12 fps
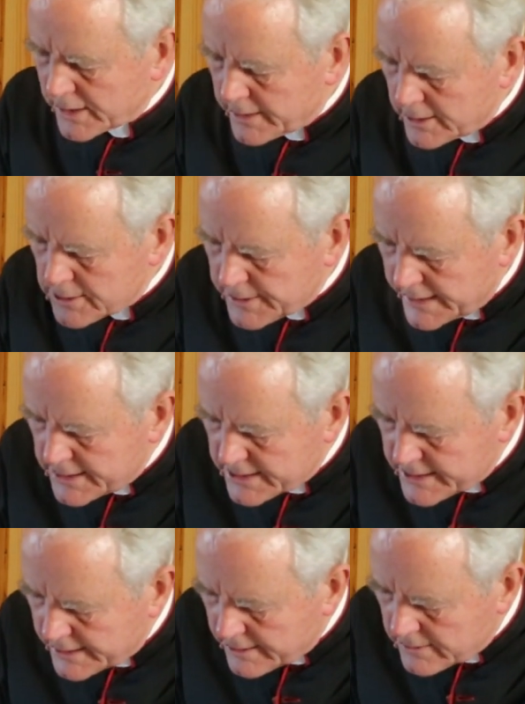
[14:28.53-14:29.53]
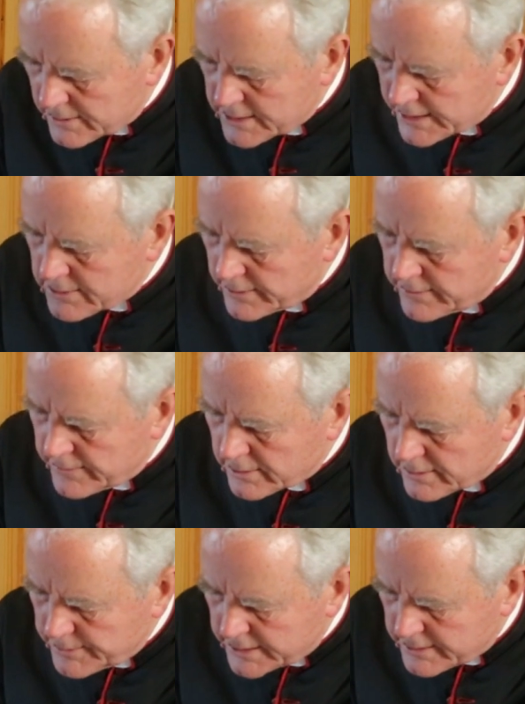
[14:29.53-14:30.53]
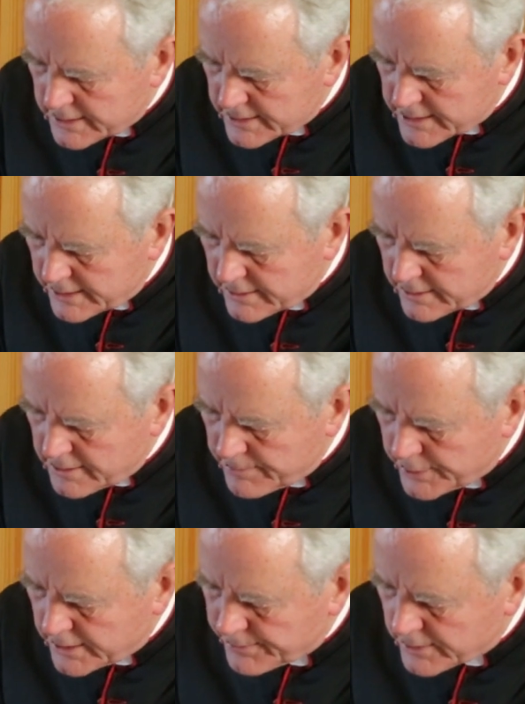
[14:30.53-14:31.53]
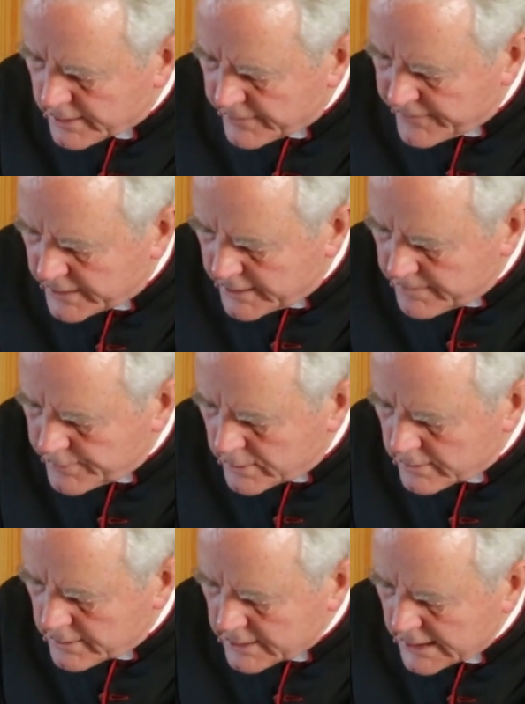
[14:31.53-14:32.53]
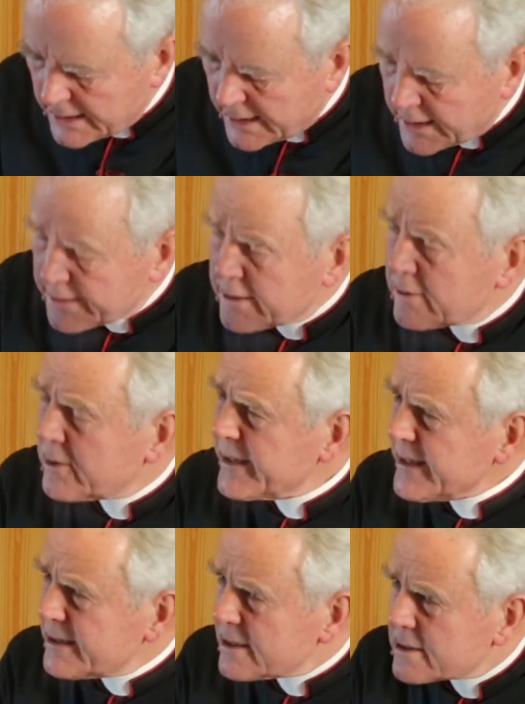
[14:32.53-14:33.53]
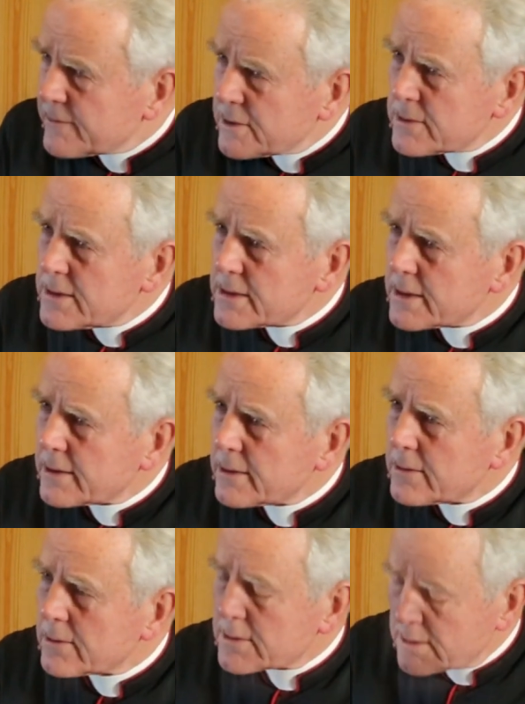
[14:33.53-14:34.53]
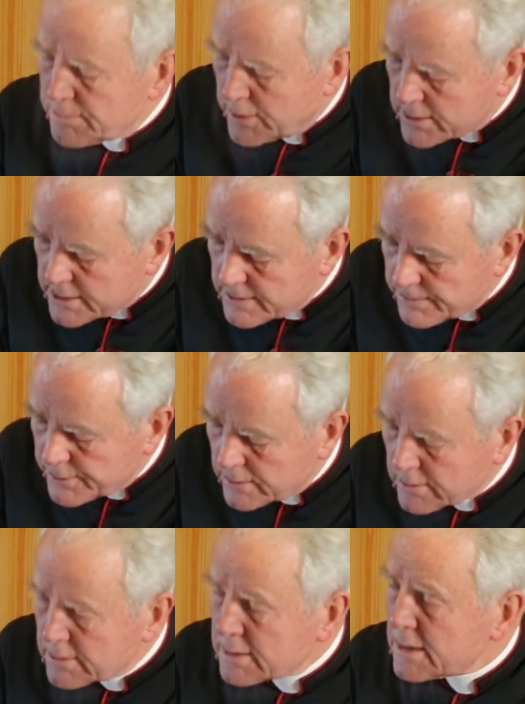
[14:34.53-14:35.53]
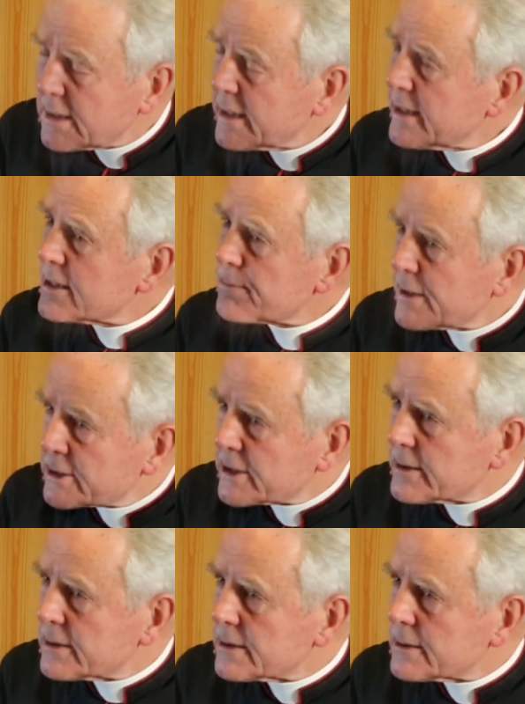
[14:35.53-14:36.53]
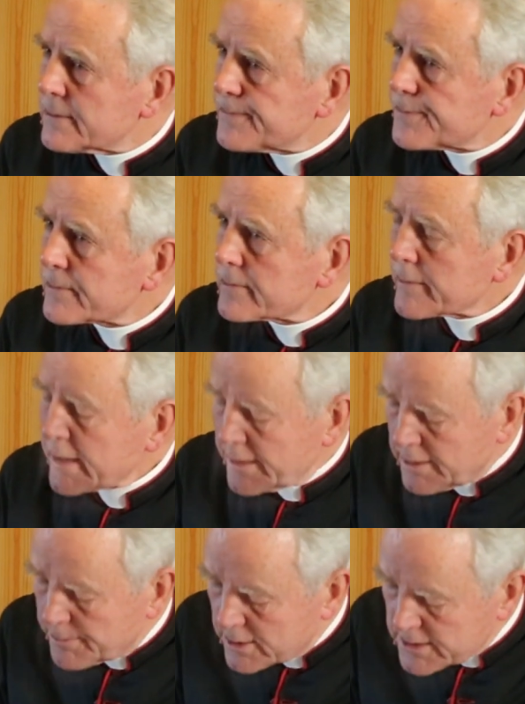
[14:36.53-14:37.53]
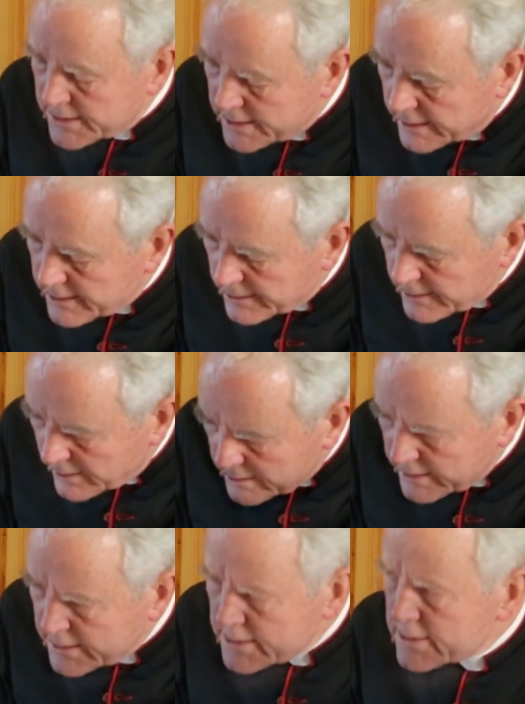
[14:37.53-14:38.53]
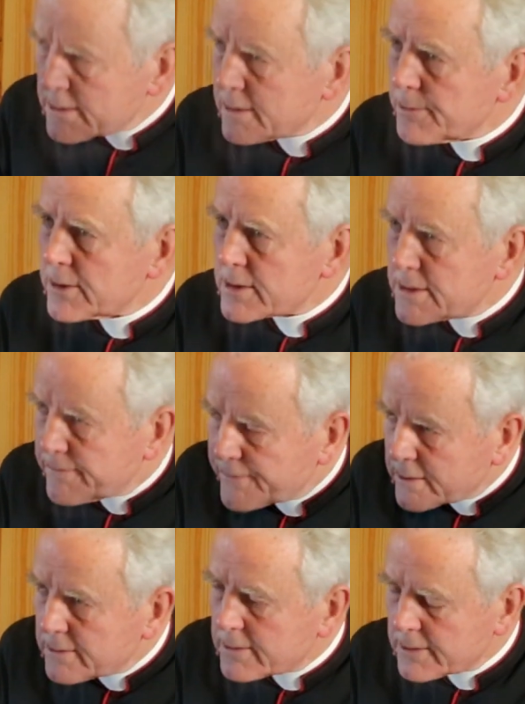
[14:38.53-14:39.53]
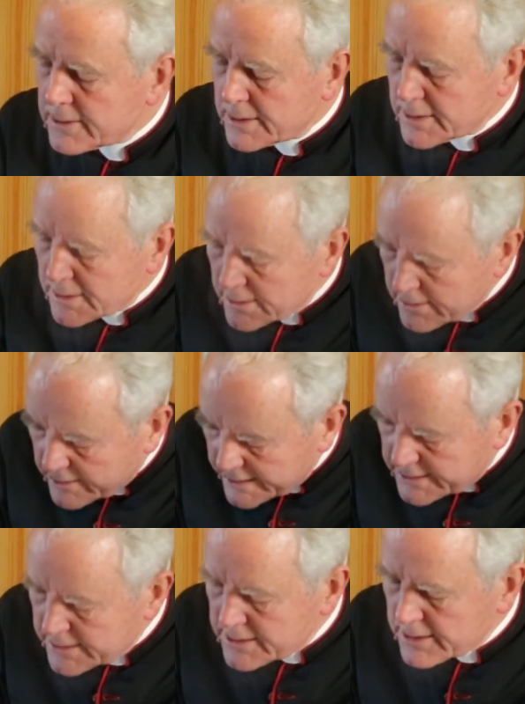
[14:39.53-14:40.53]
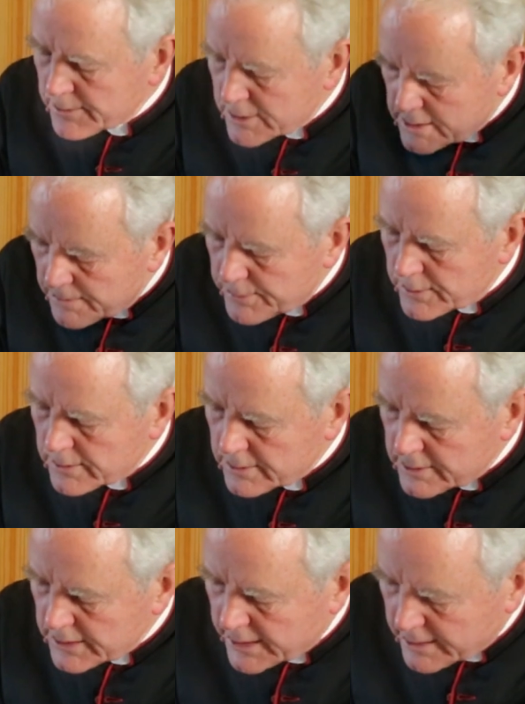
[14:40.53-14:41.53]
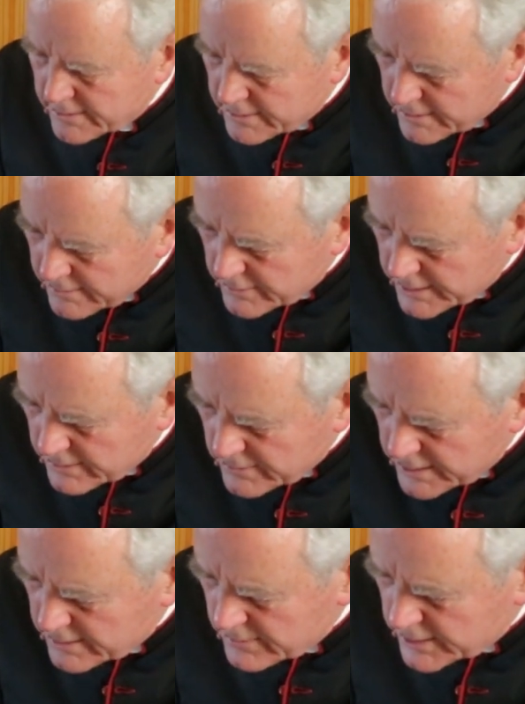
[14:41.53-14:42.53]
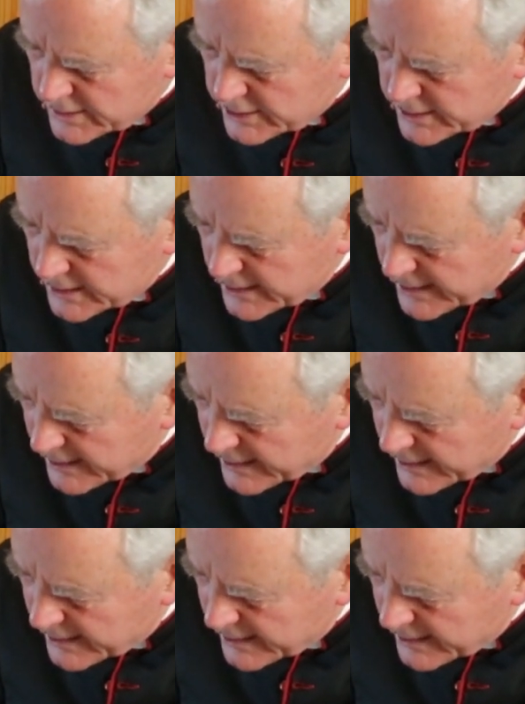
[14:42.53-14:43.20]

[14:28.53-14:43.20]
But those encyclicals, that's why you got them circled in purple. They're very important. And the greatest of those encyclicals, the most important, is Pascendi, and the longest, the most difficult, the greatest, the most important, and with which